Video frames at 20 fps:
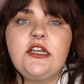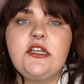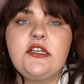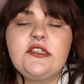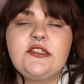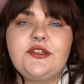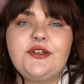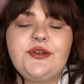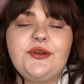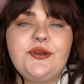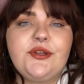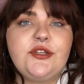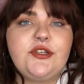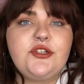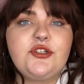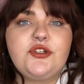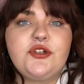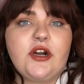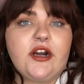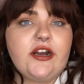so you can
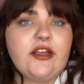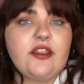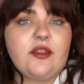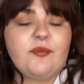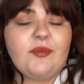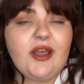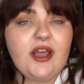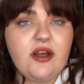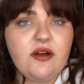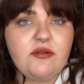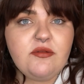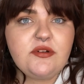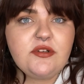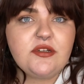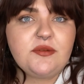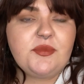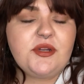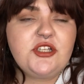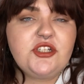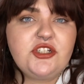try them out, a
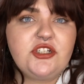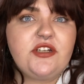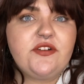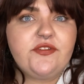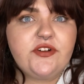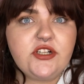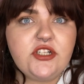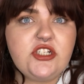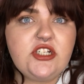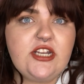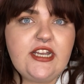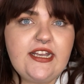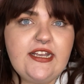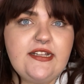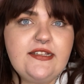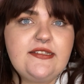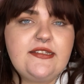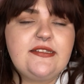bunch of different shades,